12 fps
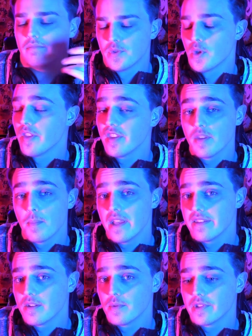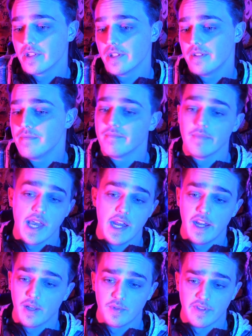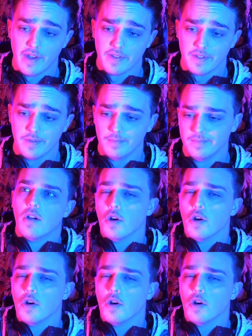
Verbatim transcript: So I think the pacing was good, editing was awesome.